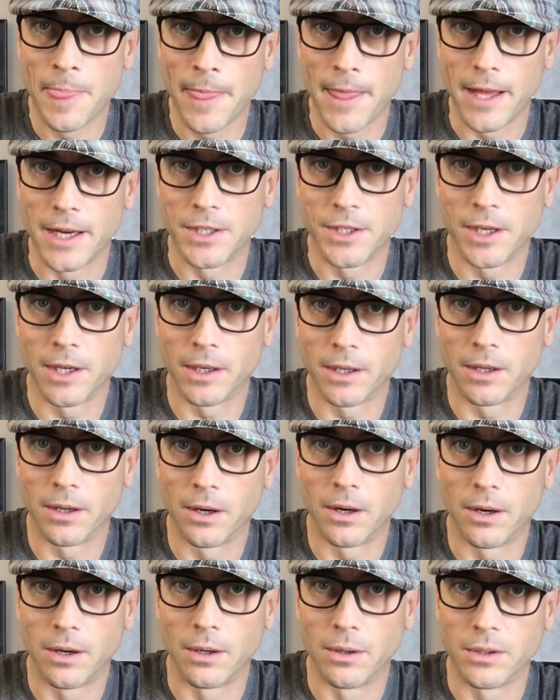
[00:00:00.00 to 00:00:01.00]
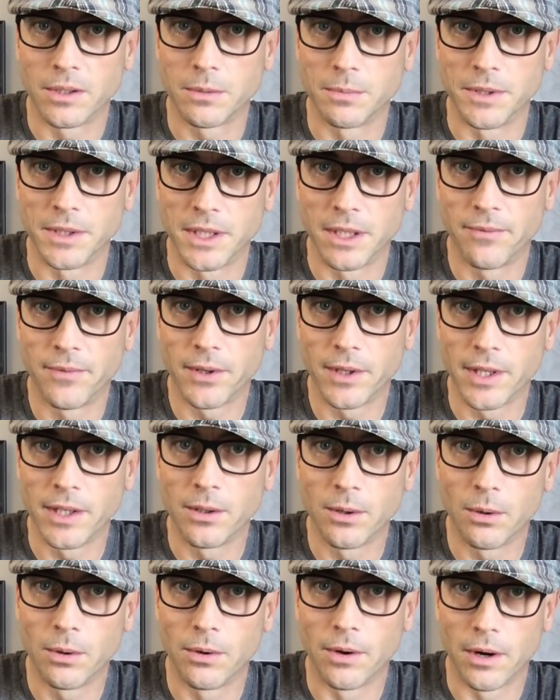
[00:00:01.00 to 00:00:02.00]
And Chuck DeCaro specifically
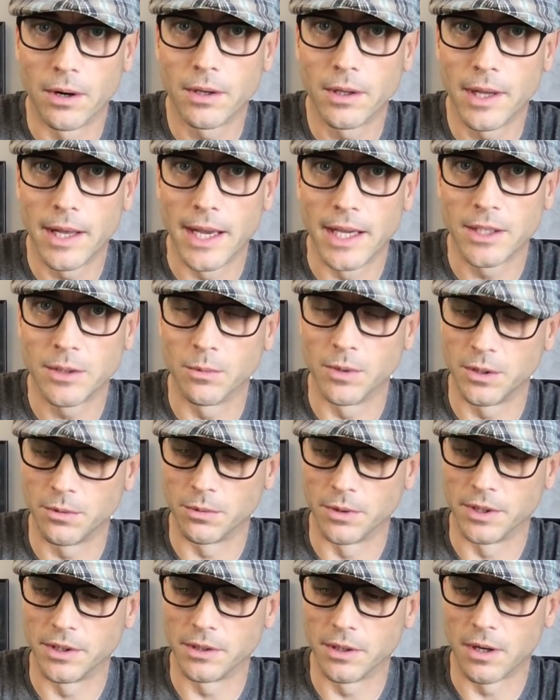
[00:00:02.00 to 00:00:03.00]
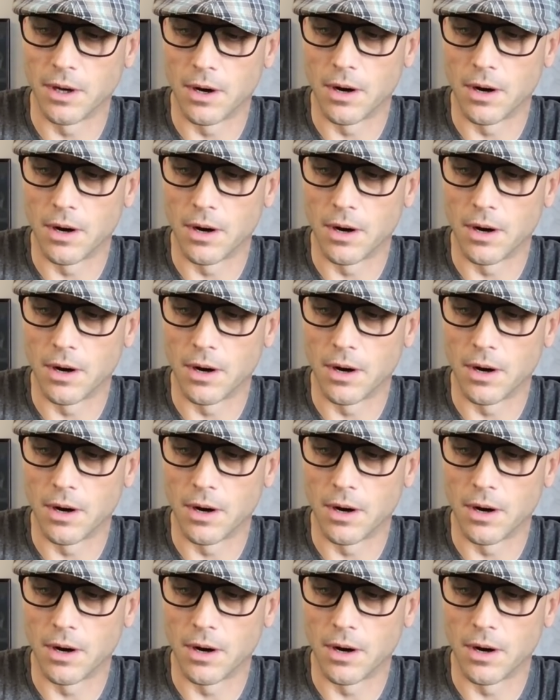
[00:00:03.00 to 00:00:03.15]
told our class, which was